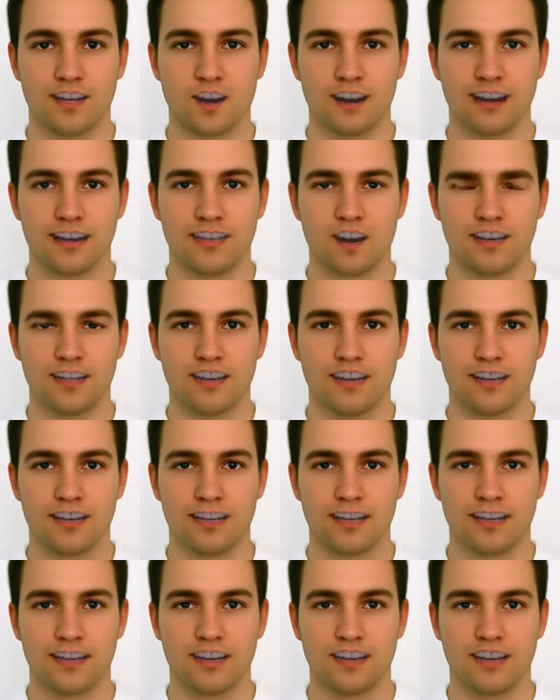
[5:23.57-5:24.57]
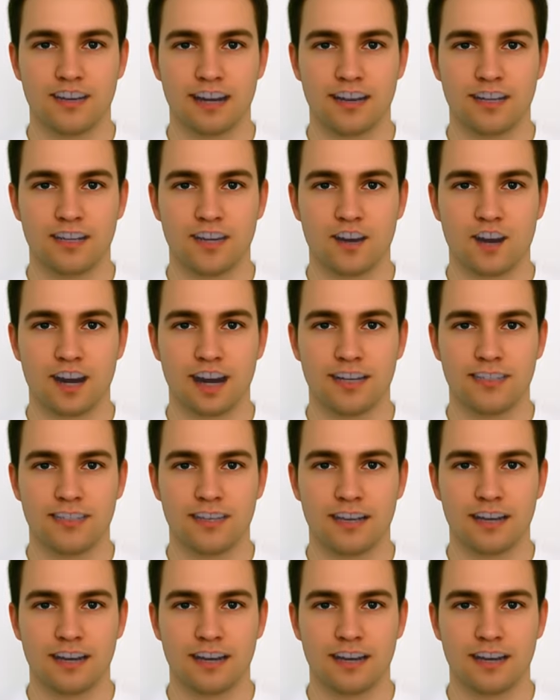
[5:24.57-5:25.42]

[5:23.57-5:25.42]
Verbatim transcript: destructive, therefore,